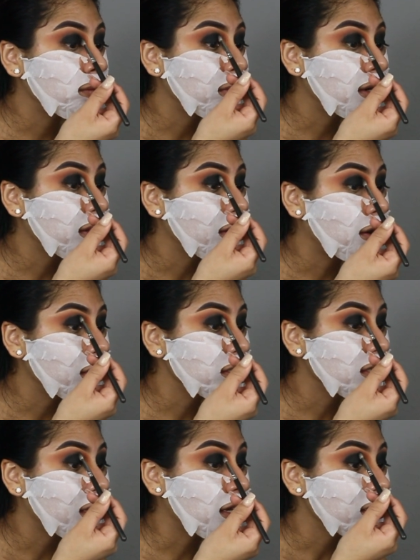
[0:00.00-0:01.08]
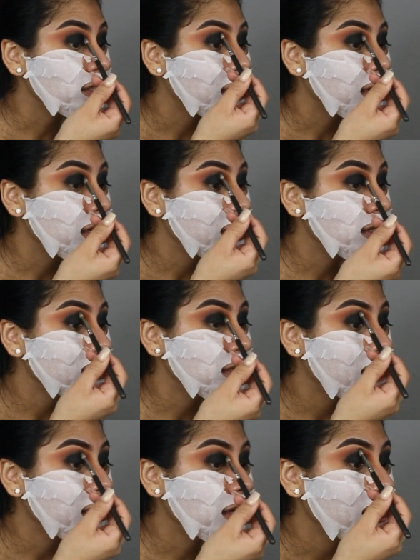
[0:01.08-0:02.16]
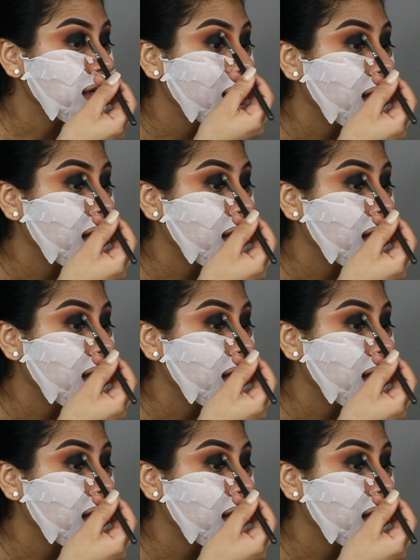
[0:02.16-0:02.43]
where the harsh lash line is at,